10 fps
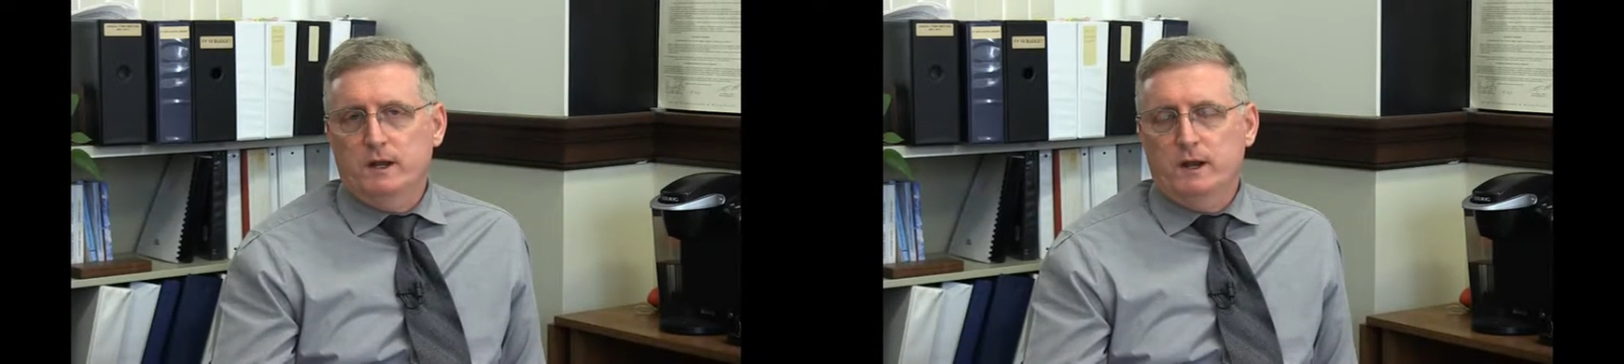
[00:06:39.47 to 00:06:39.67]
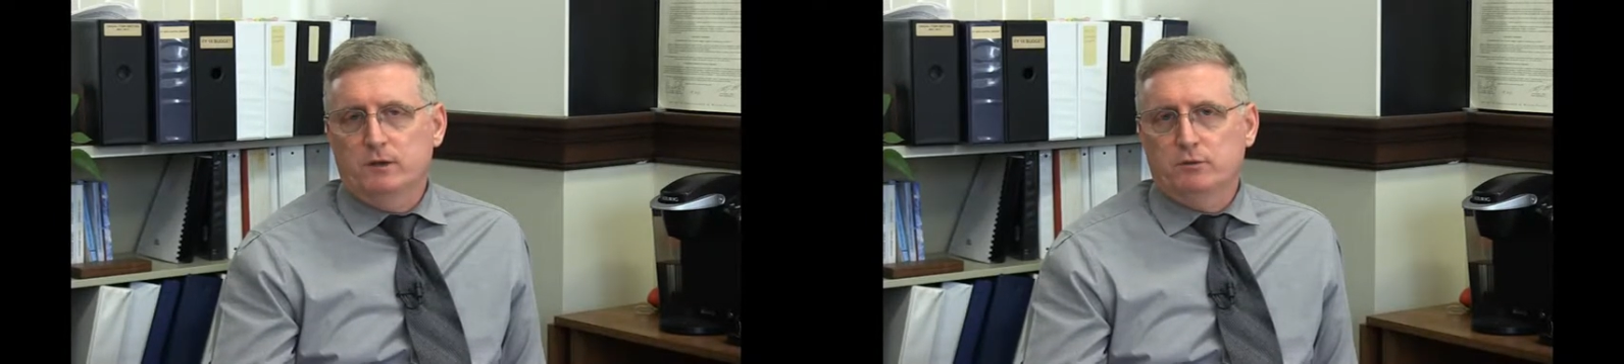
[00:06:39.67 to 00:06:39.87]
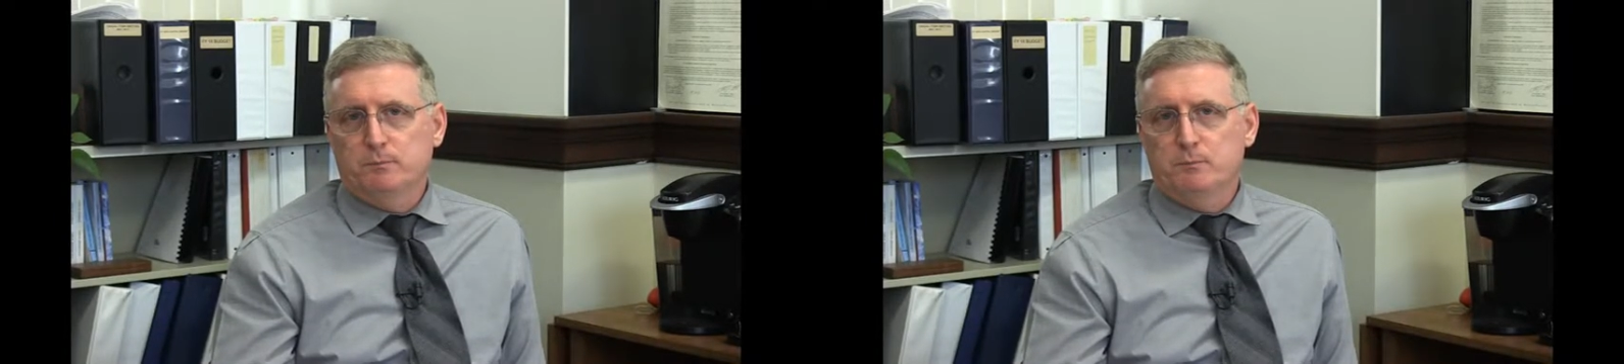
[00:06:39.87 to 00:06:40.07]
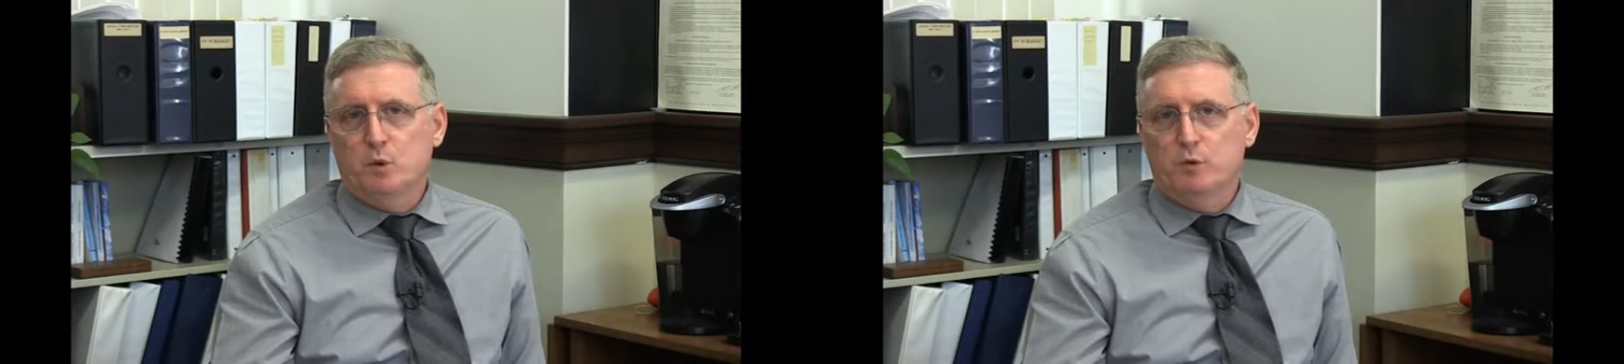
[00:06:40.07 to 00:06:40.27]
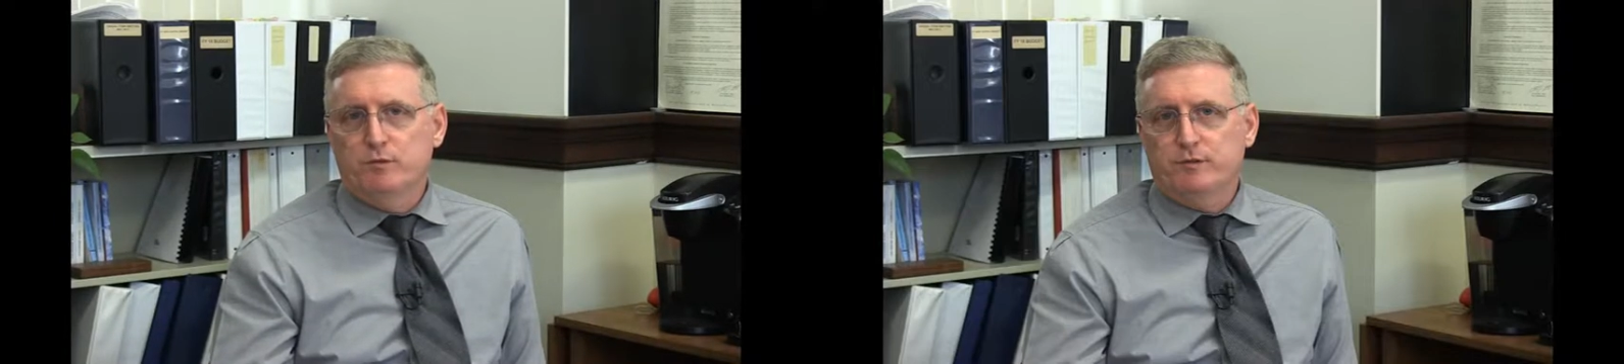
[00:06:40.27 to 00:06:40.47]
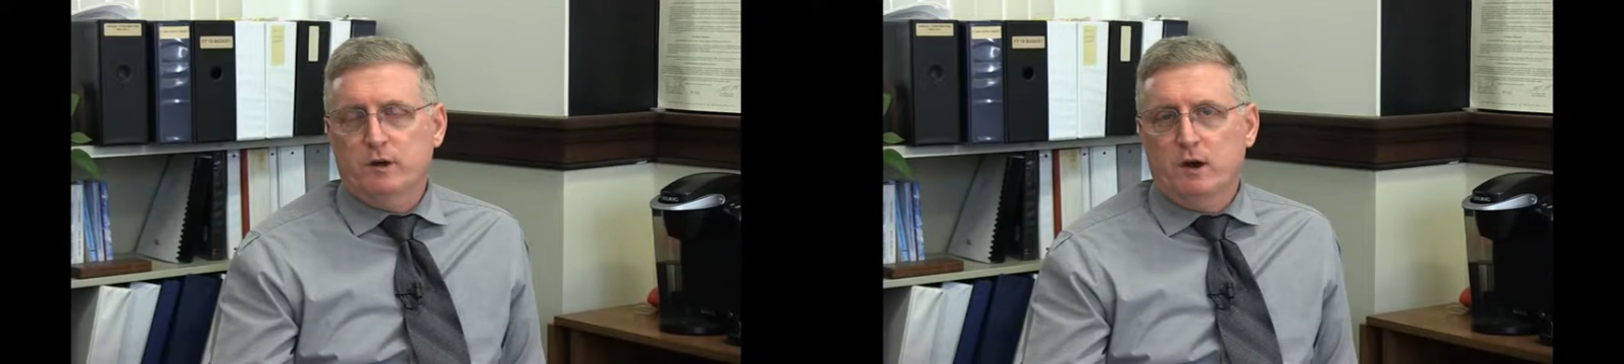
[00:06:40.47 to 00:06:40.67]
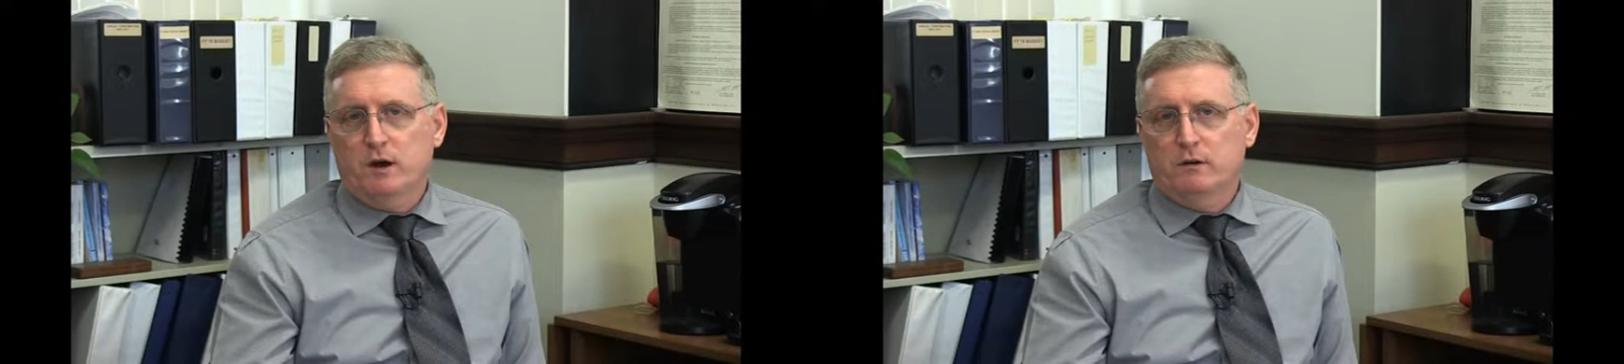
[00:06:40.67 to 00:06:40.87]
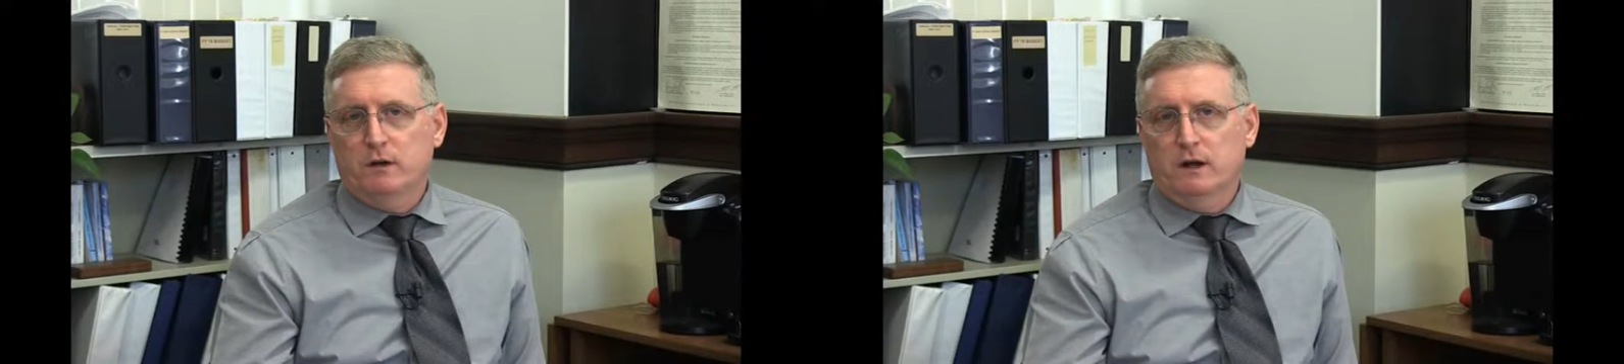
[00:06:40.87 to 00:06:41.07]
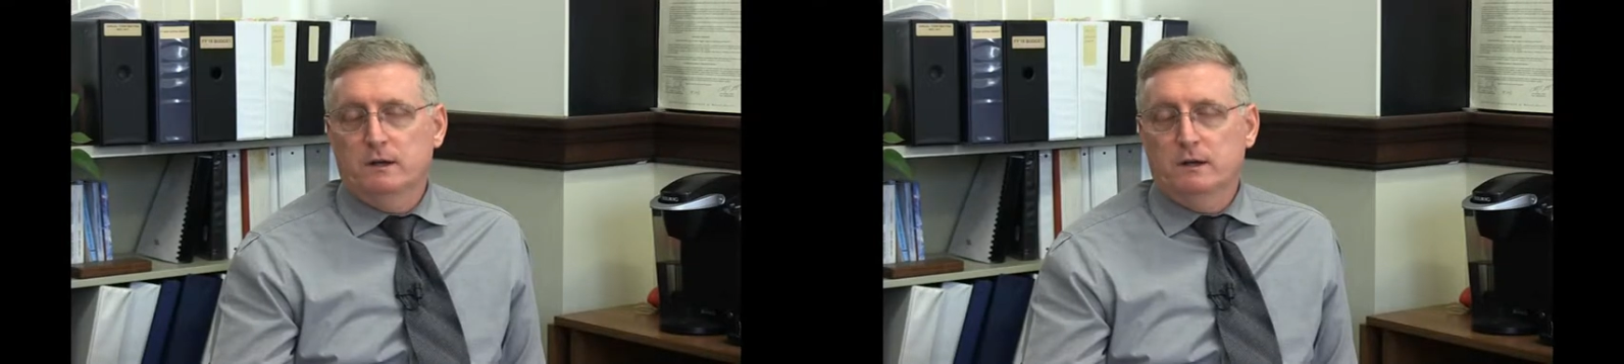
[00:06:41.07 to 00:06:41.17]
it has moved our